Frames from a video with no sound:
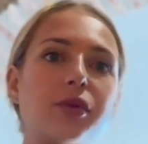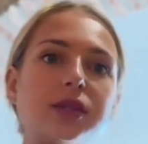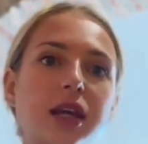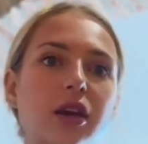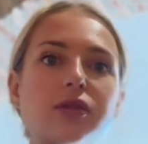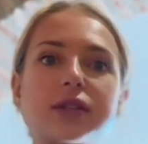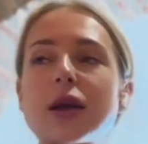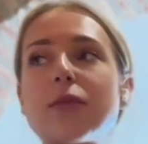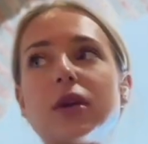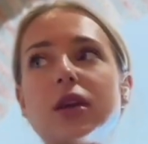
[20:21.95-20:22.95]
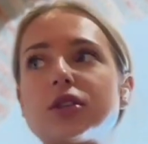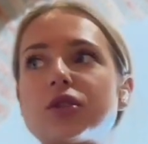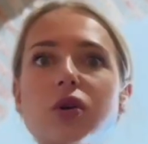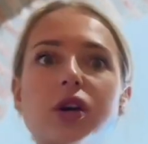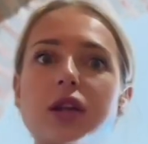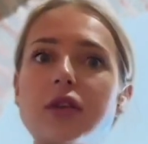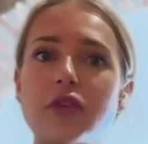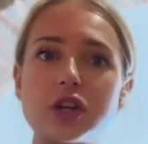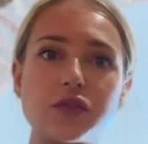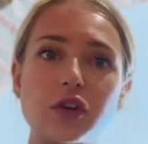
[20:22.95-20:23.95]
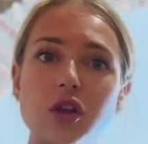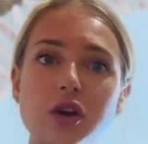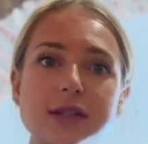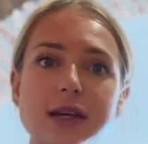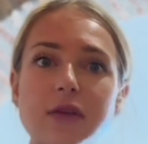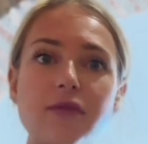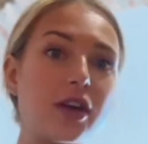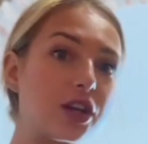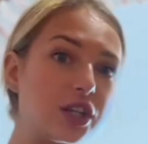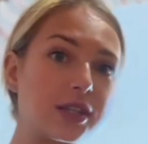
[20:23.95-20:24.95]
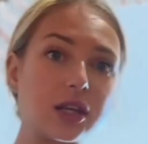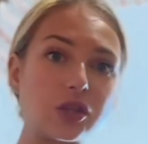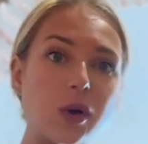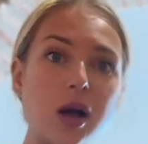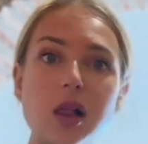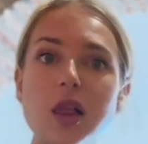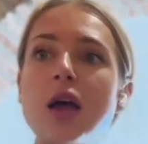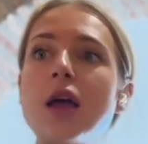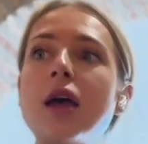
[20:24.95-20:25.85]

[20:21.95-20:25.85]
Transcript: potatoes can be stored in the fridge for a long time, veggies as well.